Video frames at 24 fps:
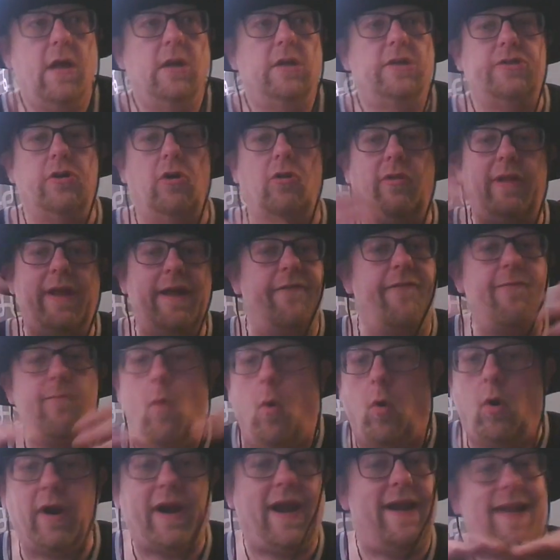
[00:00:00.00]
So Liv
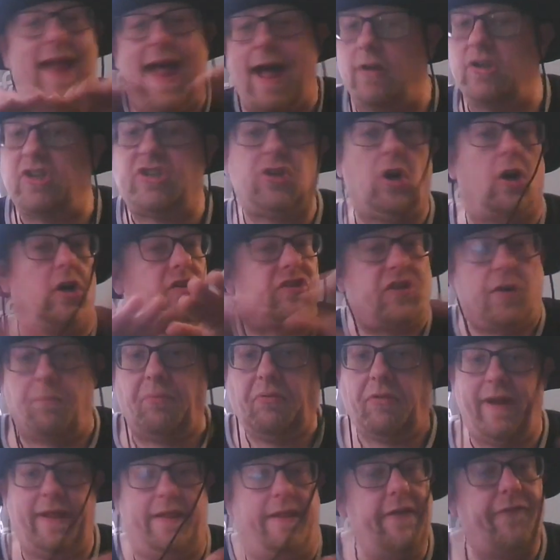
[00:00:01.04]
Morgan now starts
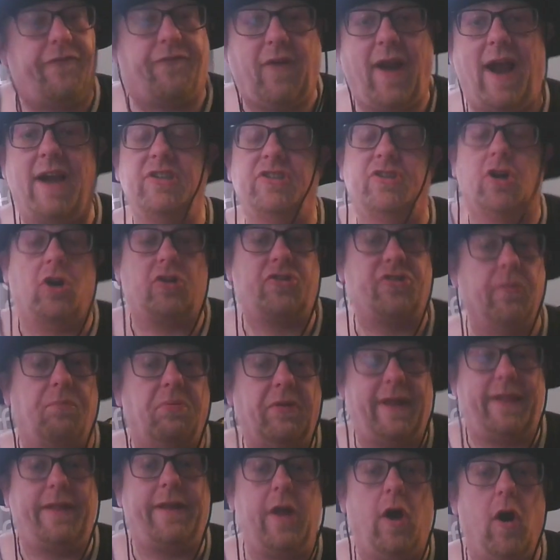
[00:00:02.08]
completely fresh, starts
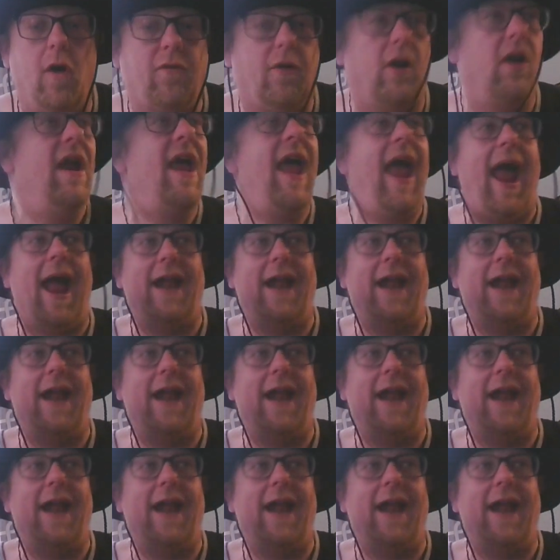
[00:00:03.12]
completely over,